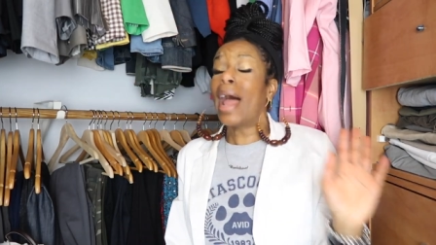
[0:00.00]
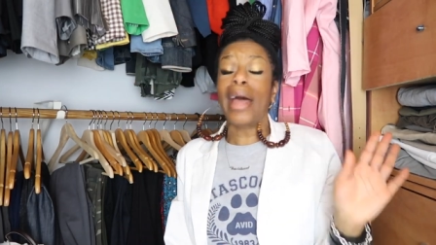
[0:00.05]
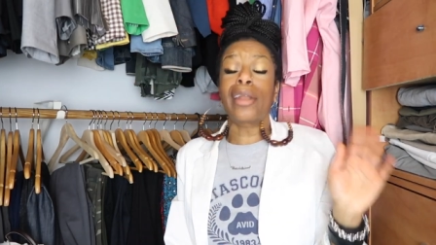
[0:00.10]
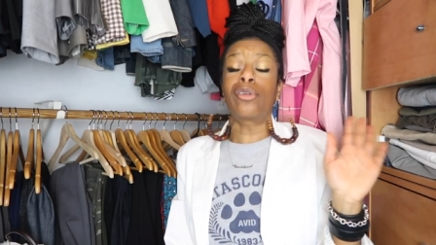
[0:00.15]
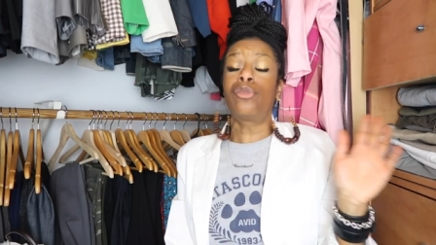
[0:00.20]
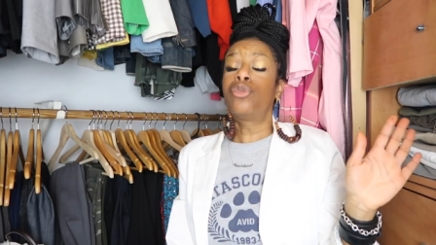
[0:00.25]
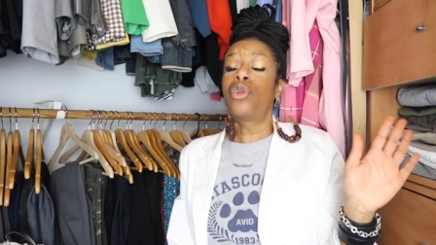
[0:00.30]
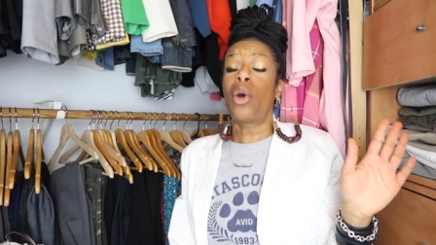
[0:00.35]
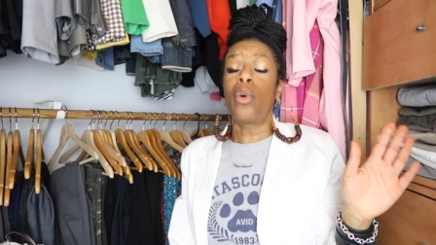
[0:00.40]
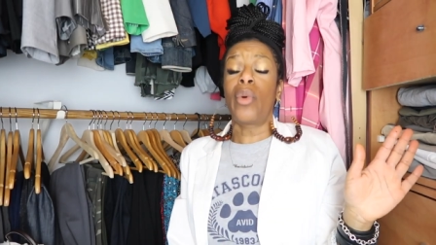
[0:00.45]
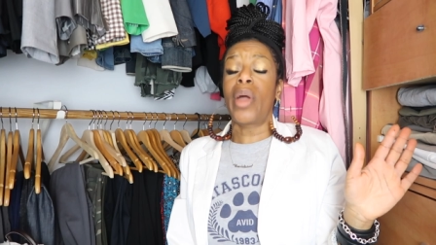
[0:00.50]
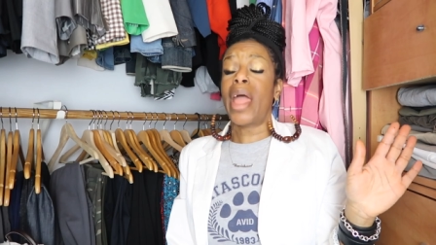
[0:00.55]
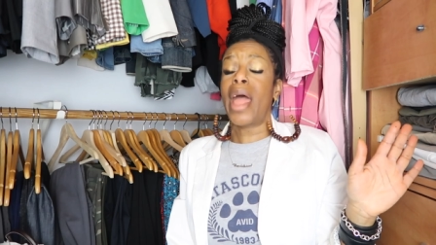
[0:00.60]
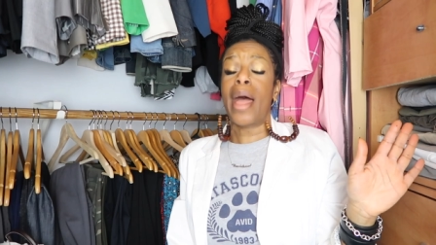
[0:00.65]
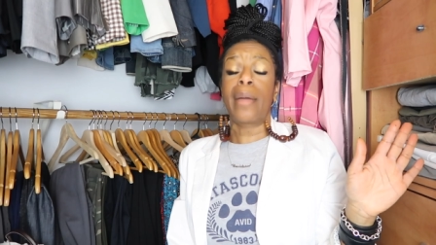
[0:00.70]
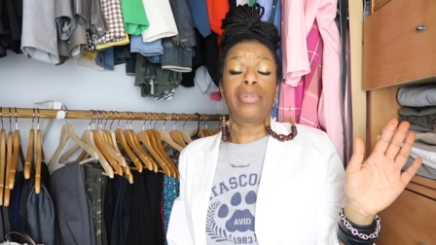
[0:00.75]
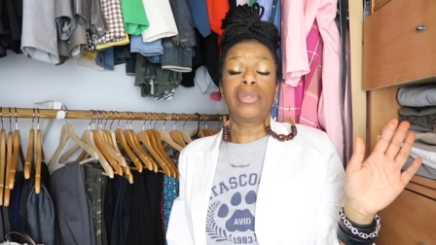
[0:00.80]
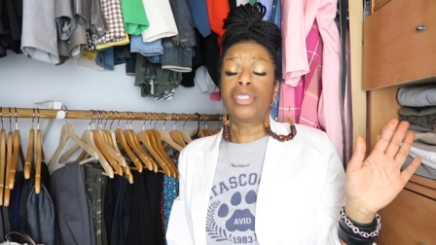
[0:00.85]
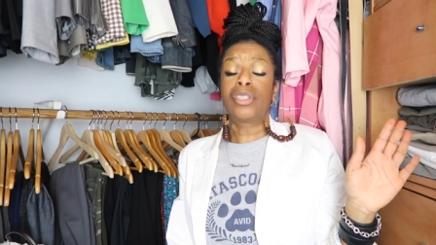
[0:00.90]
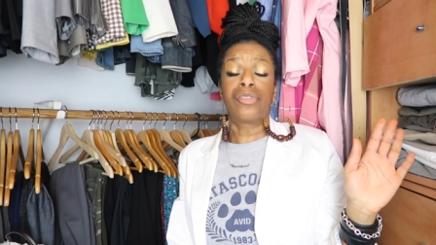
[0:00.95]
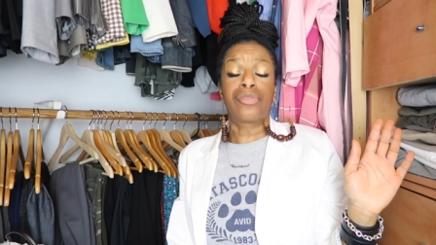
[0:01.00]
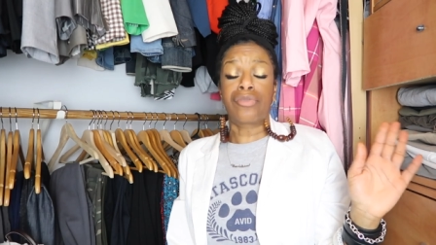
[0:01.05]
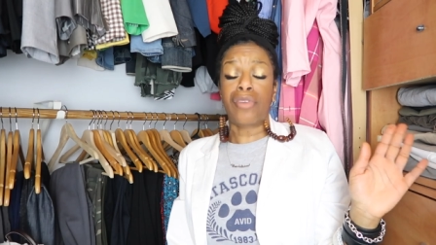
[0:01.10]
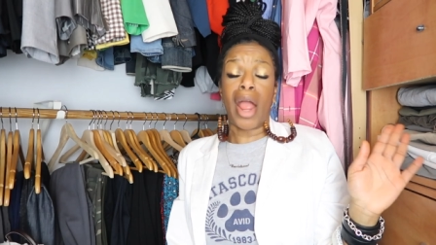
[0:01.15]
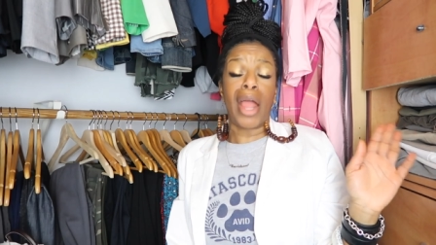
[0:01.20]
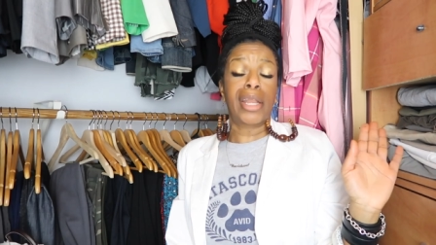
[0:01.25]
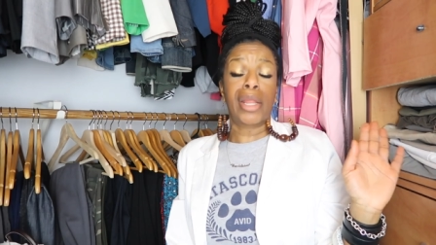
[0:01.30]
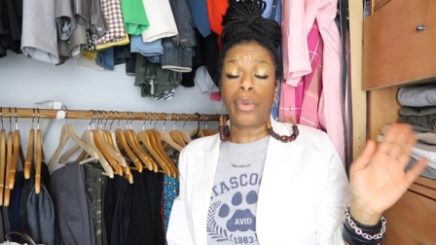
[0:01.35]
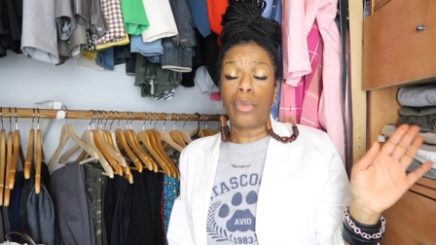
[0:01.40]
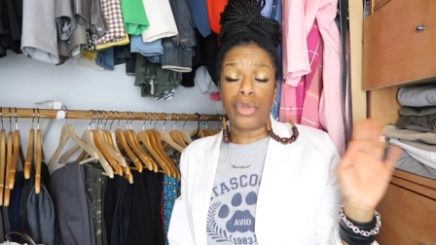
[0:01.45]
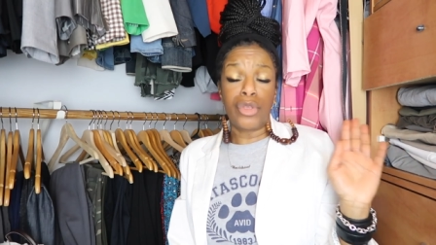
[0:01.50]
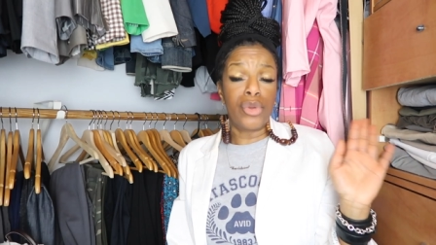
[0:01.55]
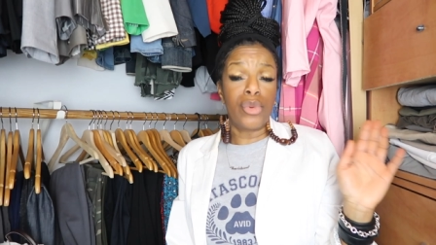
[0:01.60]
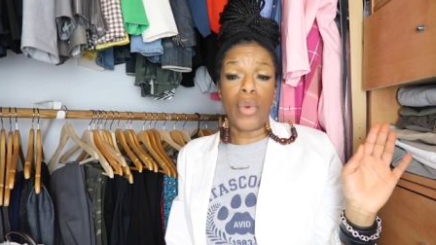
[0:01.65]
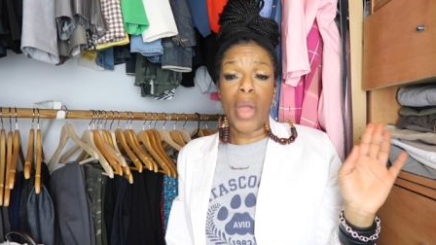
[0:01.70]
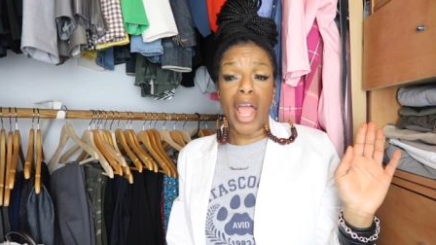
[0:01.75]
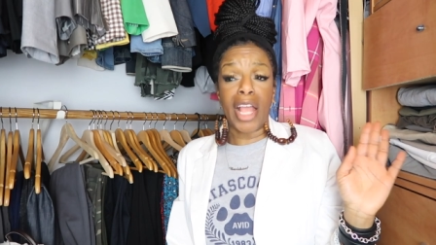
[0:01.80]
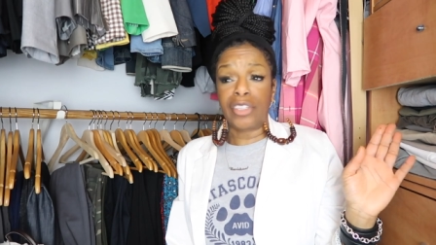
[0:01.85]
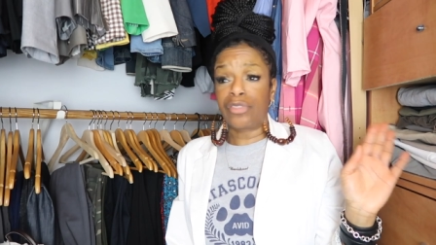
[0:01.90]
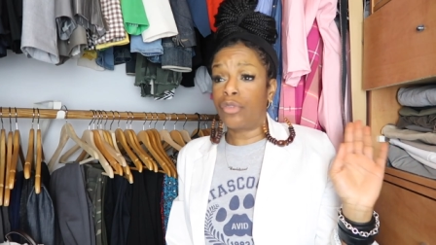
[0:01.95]
I don't know what happened to Friday when
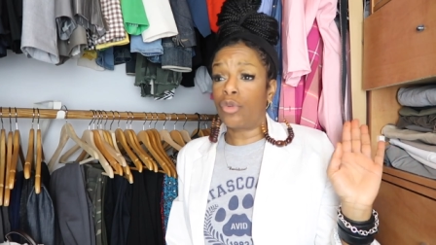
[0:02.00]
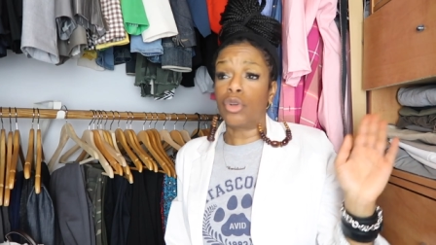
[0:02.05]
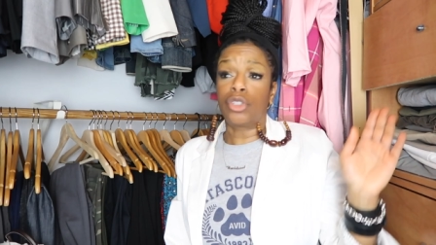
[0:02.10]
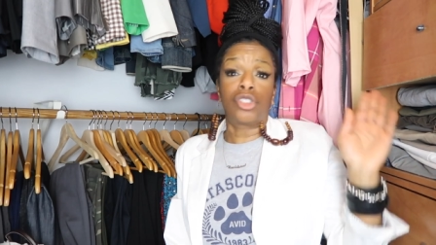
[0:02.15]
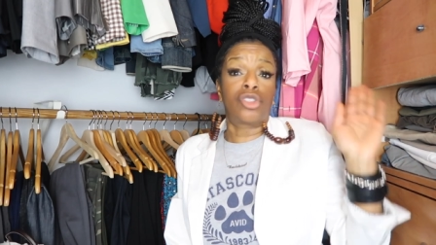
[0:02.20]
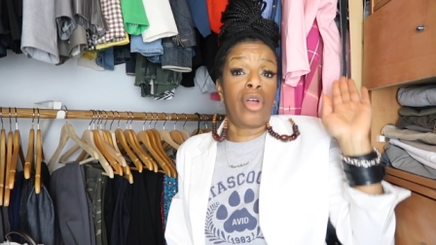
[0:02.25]
you asked for it.